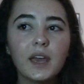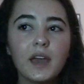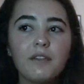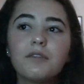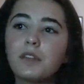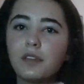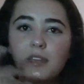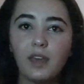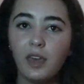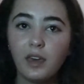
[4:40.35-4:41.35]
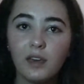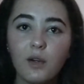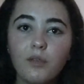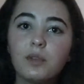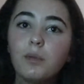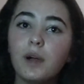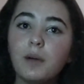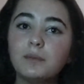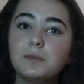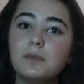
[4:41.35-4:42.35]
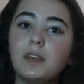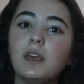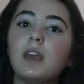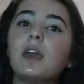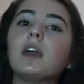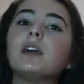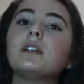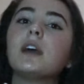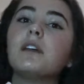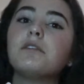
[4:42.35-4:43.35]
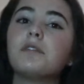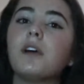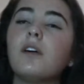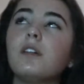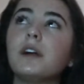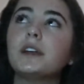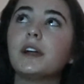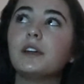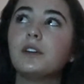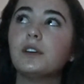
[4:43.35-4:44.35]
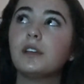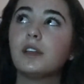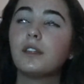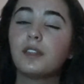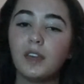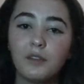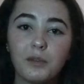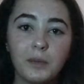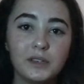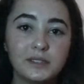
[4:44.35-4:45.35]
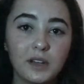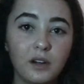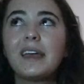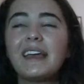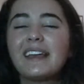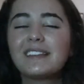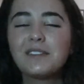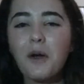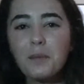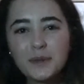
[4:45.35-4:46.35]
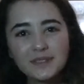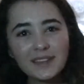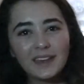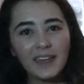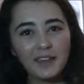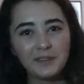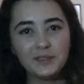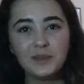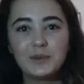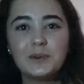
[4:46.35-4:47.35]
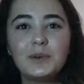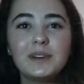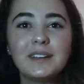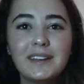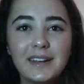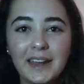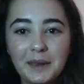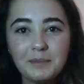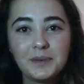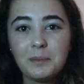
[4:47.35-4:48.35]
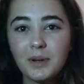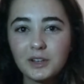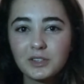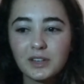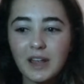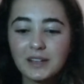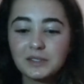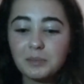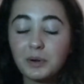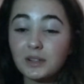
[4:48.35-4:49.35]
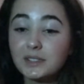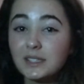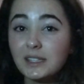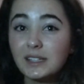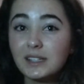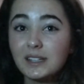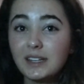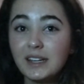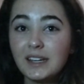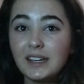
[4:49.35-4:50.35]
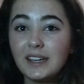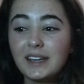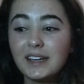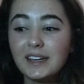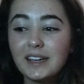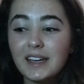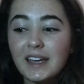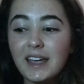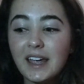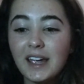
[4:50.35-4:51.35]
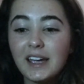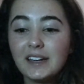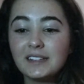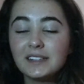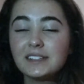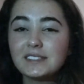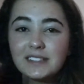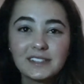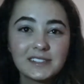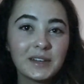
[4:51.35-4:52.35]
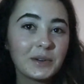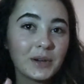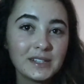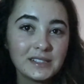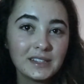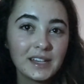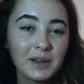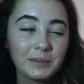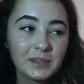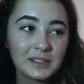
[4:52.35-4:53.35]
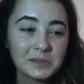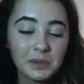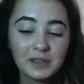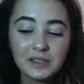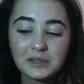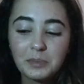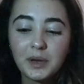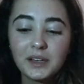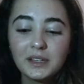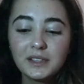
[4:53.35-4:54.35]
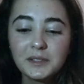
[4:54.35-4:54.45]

everything overwhelmed me and I felt like I couldn't think for myself. It's almost like if you name depression as a person, and this is gonna sound crazy how I'm gonna explain this, but